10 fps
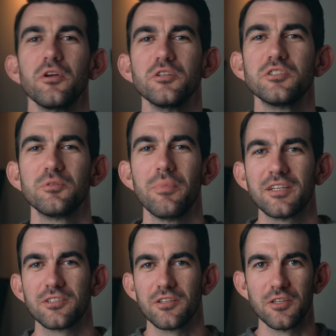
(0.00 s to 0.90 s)
You should make
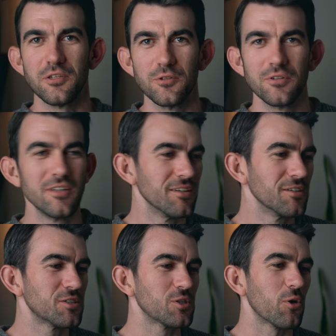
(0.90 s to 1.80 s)
sure that you
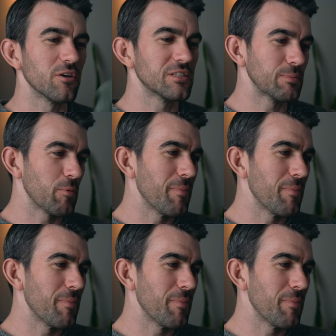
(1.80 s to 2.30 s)
store your sleeping